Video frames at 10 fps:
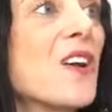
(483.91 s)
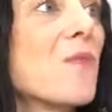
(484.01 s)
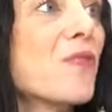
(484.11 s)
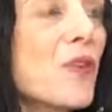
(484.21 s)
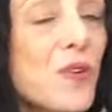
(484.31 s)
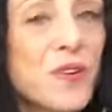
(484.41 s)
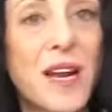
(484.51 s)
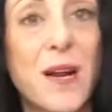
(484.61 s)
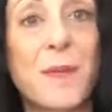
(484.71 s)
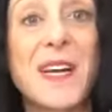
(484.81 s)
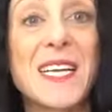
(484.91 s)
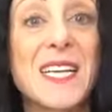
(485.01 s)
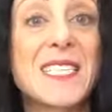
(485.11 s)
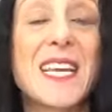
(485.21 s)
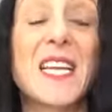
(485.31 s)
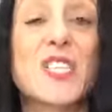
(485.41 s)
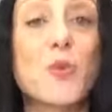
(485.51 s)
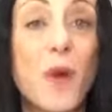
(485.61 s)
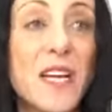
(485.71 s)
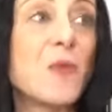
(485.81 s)
program is a
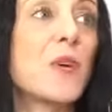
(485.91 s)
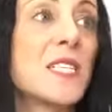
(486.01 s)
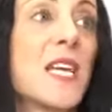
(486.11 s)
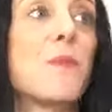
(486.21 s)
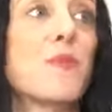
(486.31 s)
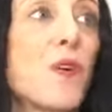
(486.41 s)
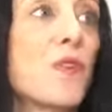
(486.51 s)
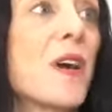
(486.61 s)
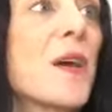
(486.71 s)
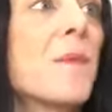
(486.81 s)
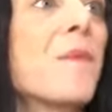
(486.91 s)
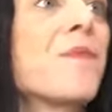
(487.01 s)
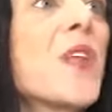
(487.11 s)
21-day program